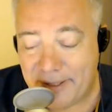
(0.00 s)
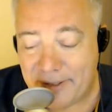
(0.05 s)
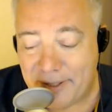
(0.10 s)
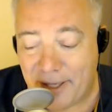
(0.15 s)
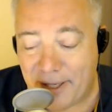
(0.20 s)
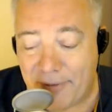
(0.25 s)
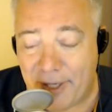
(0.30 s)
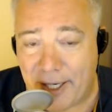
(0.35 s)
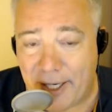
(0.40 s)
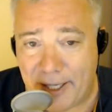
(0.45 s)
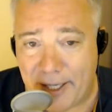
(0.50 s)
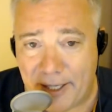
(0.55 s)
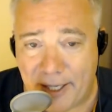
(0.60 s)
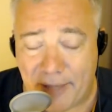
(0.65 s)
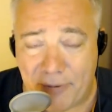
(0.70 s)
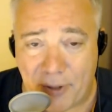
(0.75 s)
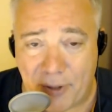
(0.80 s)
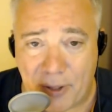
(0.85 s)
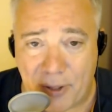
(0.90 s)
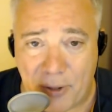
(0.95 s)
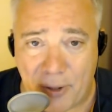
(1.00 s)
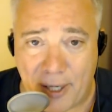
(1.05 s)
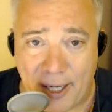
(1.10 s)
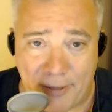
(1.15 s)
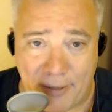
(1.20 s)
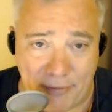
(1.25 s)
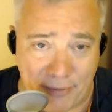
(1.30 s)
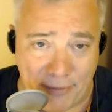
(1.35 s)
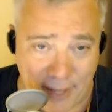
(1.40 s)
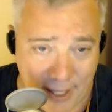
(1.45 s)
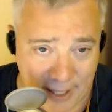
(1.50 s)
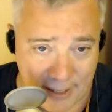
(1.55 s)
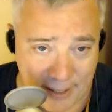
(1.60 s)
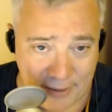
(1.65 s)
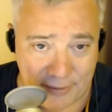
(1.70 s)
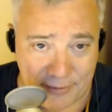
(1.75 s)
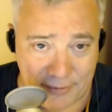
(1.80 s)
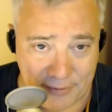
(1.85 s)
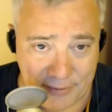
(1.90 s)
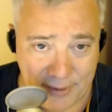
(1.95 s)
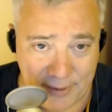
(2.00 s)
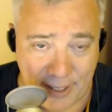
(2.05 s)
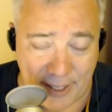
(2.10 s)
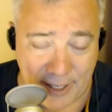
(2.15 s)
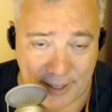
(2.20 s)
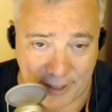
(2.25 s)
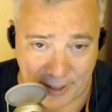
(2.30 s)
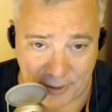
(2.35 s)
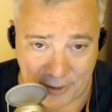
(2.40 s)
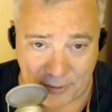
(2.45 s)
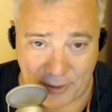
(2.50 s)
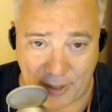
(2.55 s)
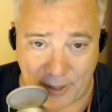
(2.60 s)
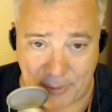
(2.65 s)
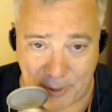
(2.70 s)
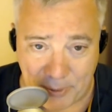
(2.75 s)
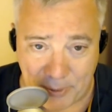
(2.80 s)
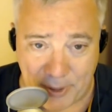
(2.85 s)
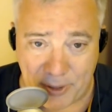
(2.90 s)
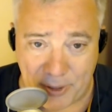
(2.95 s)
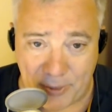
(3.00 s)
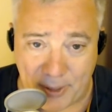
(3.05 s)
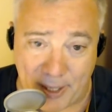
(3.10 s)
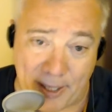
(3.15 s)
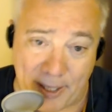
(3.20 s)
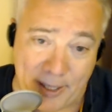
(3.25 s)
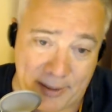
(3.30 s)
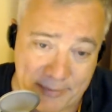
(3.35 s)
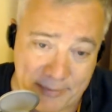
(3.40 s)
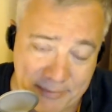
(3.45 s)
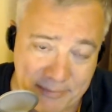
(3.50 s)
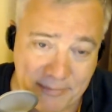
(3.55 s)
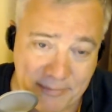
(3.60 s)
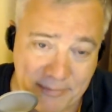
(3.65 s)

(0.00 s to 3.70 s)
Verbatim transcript: 799 for a Core i5, 8 gigs of RAM, and 128.